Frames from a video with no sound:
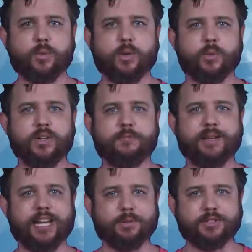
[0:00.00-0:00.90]
Look at what
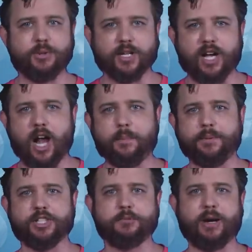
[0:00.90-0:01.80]
we've been able to
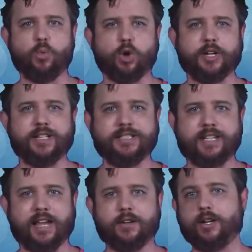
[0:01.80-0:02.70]
accomplish by working
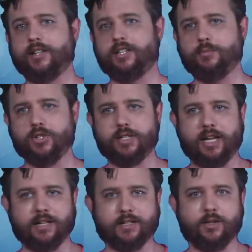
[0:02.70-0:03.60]
together and
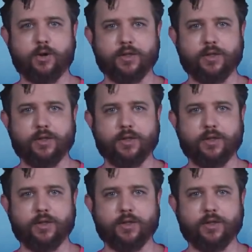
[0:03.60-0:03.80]
communicating